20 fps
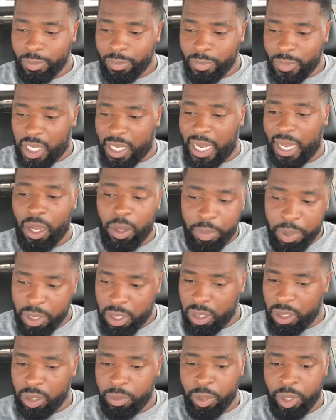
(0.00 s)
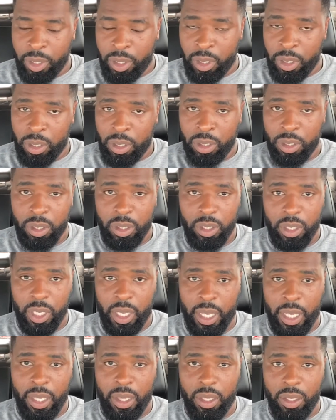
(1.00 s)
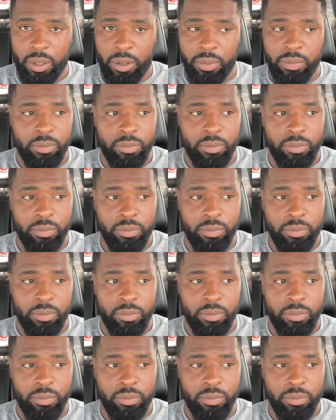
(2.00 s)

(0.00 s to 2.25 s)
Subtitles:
I'll put the number in the